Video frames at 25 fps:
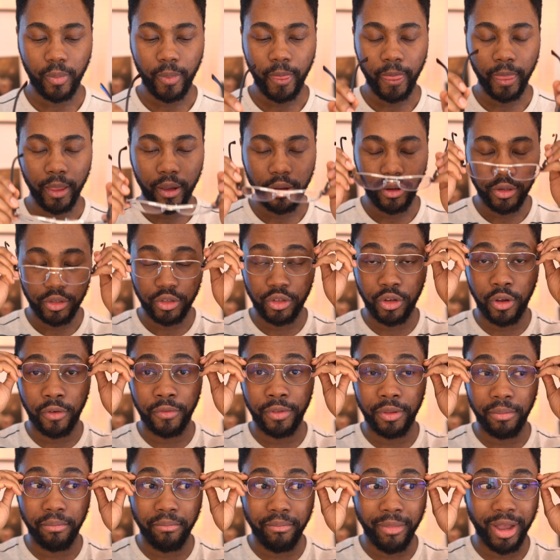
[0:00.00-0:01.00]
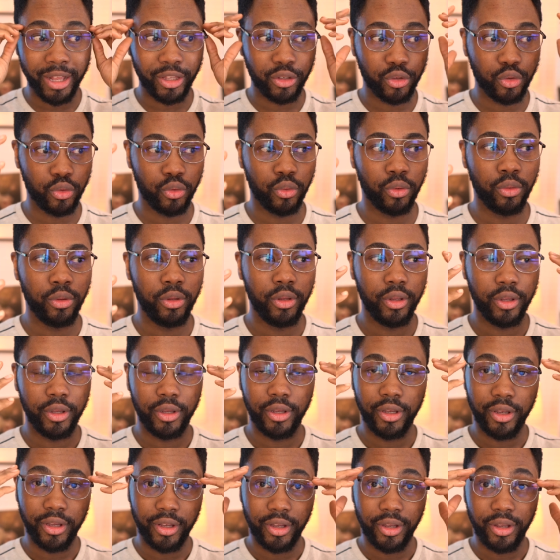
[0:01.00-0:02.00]
Sort of the metal
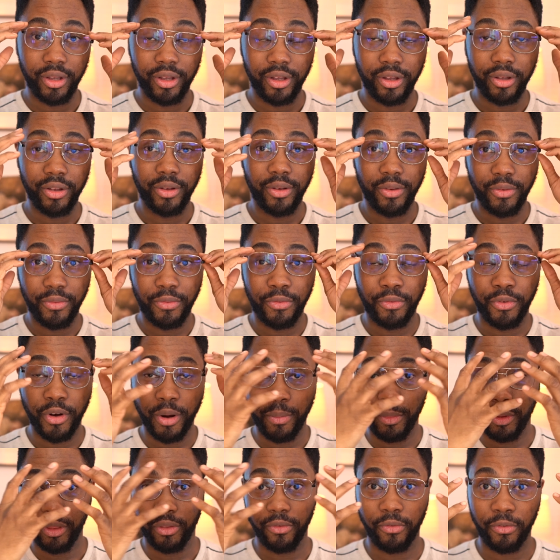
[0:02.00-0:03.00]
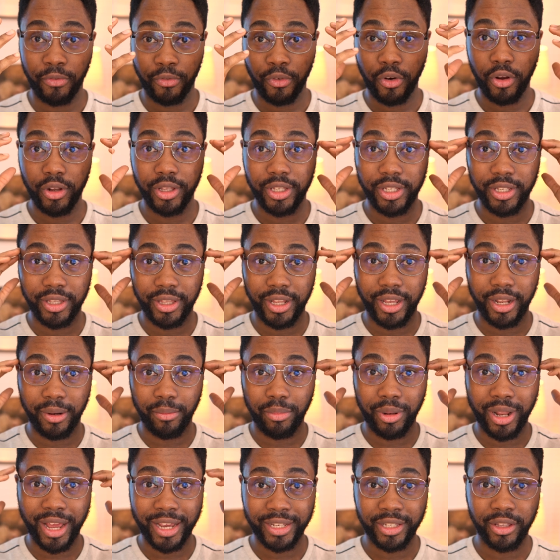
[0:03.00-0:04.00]
frame in the front and then
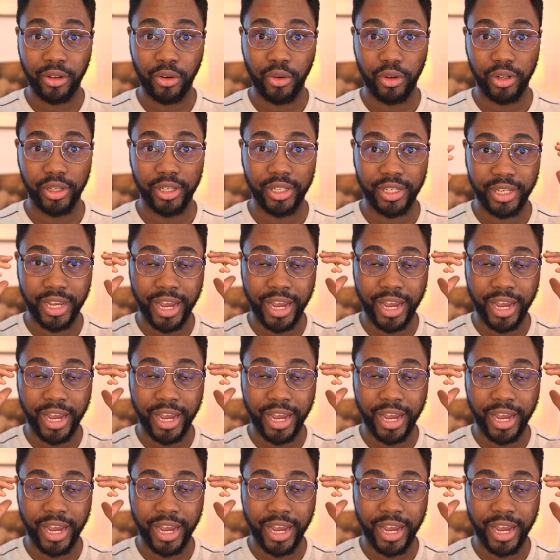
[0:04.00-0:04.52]
plastic on the side,